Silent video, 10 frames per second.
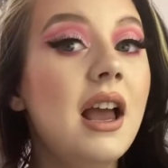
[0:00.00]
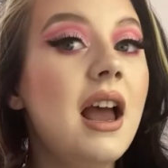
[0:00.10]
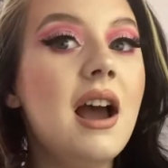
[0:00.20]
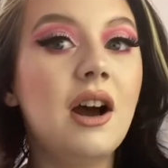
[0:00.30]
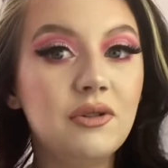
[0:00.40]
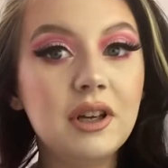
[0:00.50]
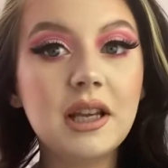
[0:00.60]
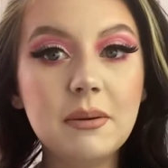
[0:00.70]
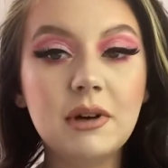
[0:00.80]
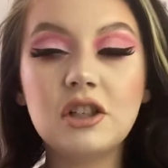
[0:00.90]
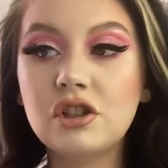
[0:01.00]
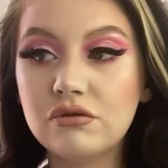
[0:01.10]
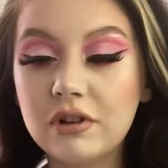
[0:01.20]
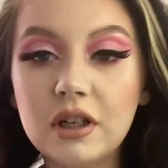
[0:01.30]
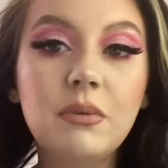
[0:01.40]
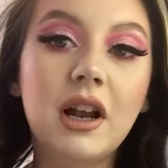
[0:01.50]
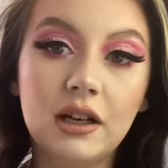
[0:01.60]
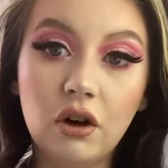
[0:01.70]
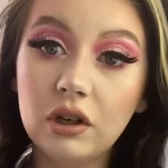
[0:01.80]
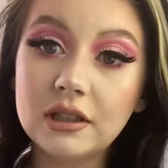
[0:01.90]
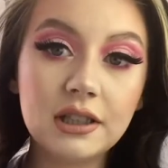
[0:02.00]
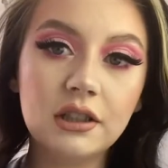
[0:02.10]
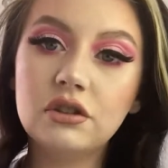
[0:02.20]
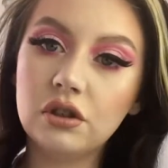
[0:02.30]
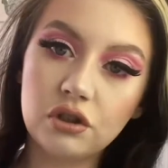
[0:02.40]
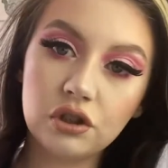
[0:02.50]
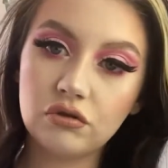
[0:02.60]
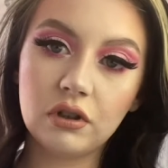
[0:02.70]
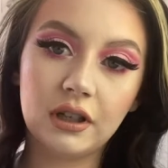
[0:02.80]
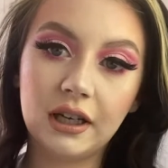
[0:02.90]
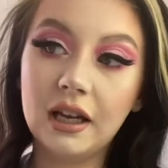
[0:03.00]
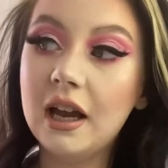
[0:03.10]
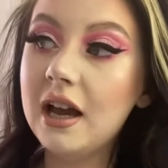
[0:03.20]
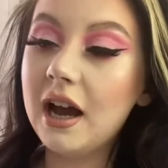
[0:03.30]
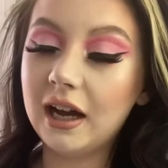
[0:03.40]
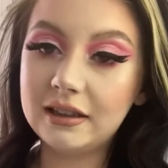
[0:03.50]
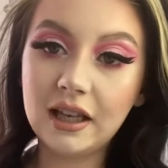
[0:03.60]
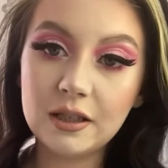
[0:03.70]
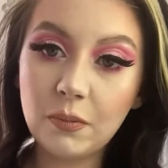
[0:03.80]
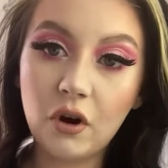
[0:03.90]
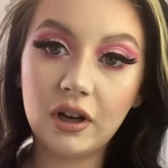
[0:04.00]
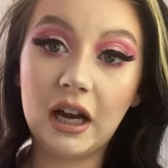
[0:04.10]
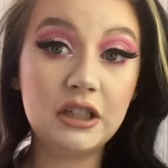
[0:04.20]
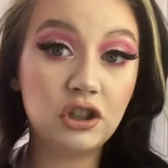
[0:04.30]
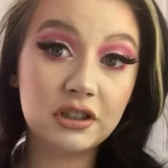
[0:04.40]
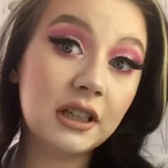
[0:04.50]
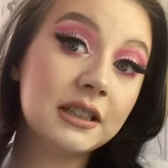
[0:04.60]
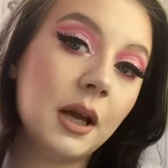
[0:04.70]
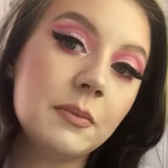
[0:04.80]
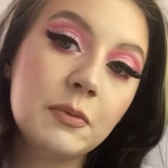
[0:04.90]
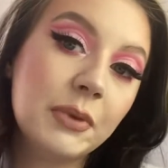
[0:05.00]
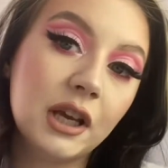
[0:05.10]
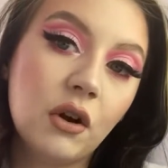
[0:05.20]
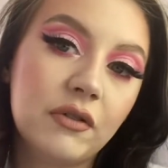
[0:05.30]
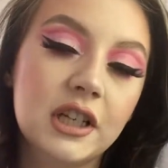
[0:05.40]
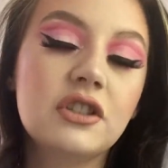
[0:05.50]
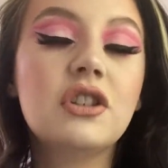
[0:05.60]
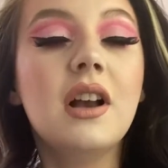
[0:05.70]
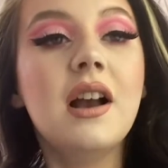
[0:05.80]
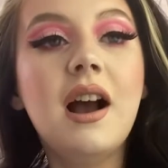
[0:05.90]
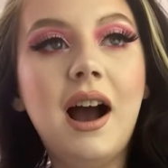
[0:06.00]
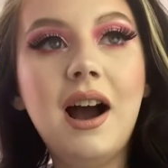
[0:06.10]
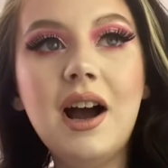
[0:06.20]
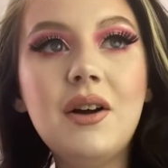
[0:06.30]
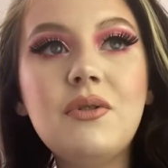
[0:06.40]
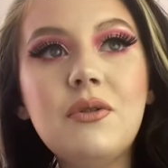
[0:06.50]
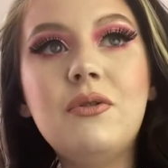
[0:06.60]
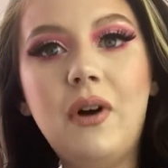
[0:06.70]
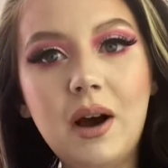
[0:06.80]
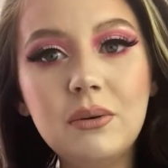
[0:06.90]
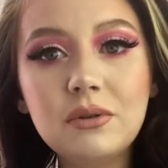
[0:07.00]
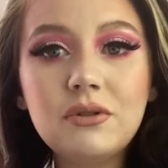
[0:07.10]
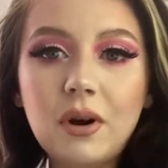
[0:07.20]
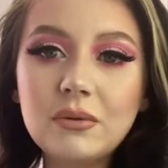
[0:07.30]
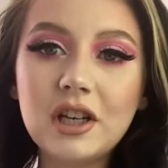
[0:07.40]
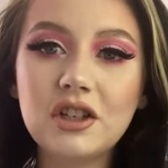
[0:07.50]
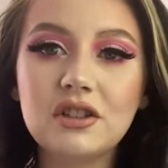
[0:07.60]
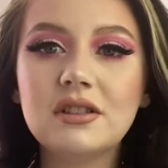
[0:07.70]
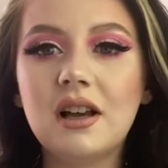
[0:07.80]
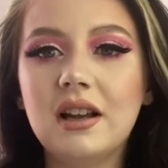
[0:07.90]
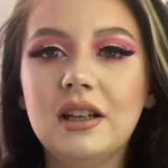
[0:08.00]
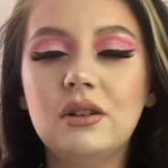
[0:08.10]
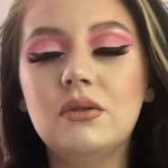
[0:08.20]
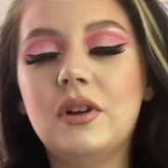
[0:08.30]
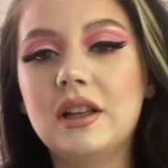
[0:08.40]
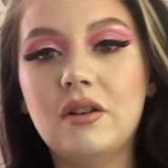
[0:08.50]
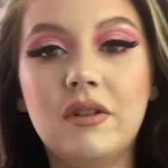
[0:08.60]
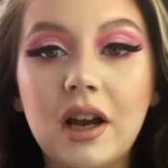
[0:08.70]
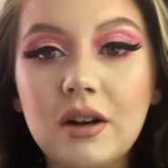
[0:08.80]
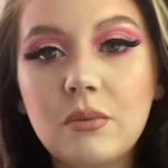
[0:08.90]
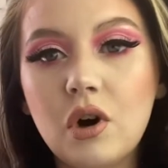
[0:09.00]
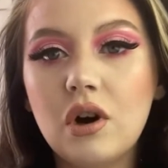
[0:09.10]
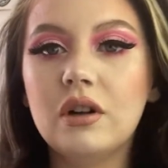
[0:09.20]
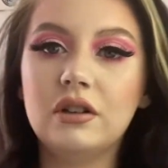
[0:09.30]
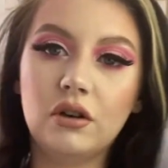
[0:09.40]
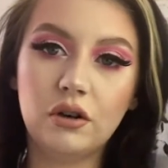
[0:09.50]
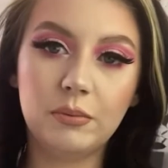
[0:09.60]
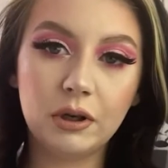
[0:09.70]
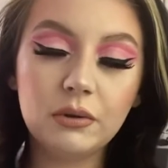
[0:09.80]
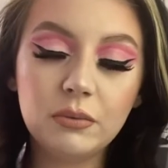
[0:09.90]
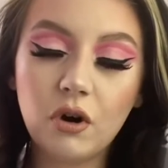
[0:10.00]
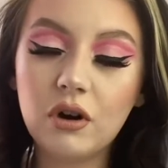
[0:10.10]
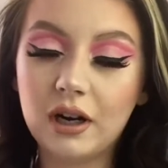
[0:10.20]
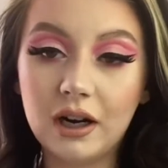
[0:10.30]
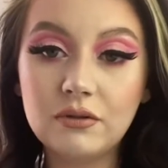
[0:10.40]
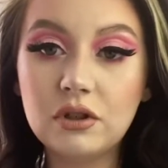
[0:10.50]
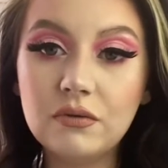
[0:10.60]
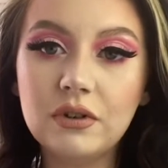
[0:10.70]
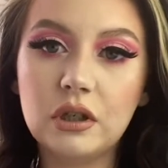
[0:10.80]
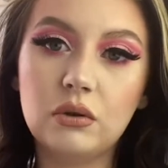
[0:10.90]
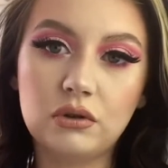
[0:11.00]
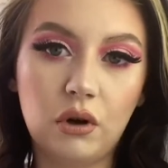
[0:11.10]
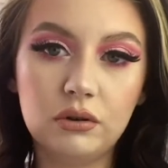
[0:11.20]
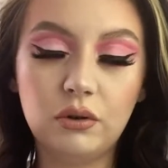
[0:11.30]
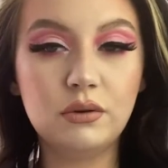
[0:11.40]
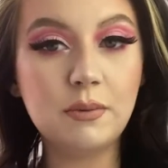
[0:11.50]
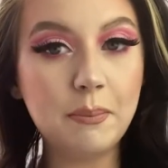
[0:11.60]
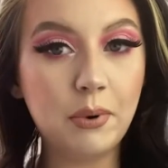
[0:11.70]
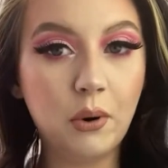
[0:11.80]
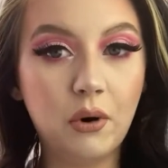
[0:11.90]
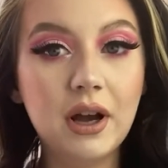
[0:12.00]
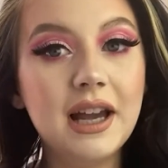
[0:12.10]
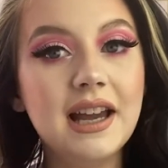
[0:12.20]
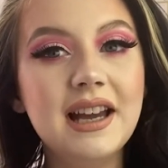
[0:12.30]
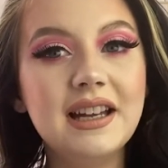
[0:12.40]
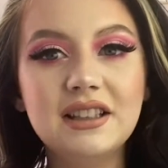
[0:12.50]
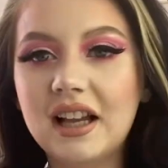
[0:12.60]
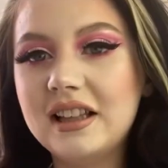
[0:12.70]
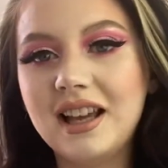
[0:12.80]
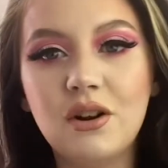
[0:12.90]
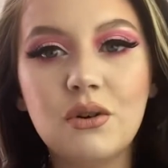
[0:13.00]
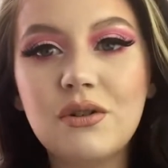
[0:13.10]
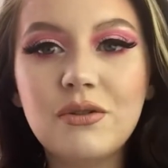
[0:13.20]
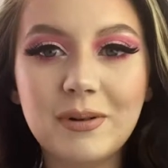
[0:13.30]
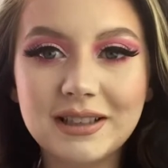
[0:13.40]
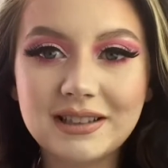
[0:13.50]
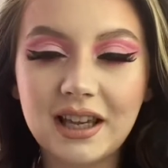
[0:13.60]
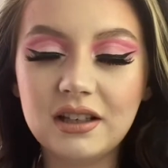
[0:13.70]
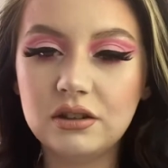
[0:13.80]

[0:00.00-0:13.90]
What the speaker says: I feel like it matches really well. And honestly, it's such a struggle. Like at this point I just accept being orange. I have found foundations that I like enough, like the Rihanna one, the Huda Beauty one, and I've done videos on those, but like they're not good for my skin.